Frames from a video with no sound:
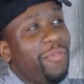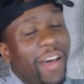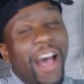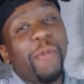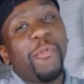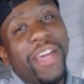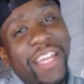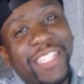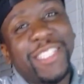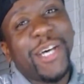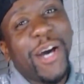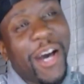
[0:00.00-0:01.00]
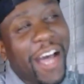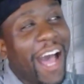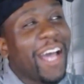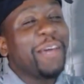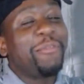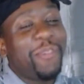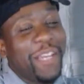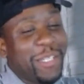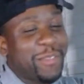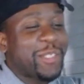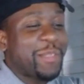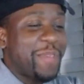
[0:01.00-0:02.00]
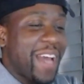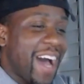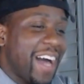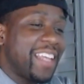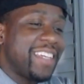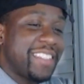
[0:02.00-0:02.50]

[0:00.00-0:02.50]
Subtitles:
We can talk. I can feed you some knowledge.